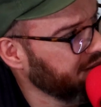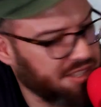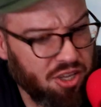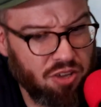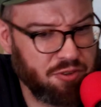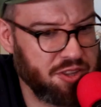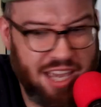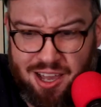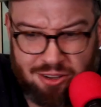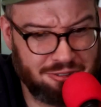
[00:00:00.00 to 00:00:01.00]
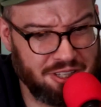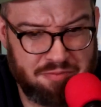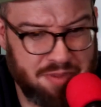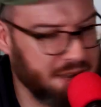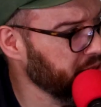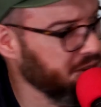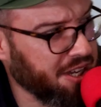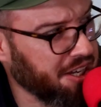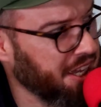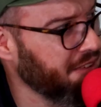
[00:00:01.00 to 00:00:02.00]
It's all for the algorithm, baby. You
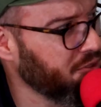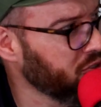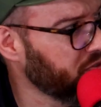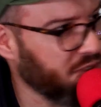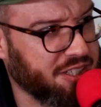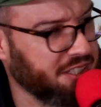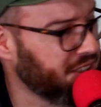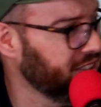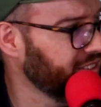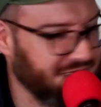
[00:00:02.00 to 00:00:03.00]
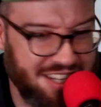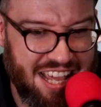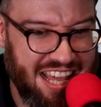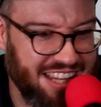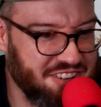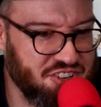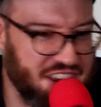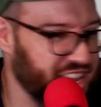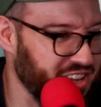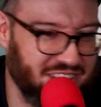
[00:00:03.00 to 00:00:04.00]
gotta have those fucking legit.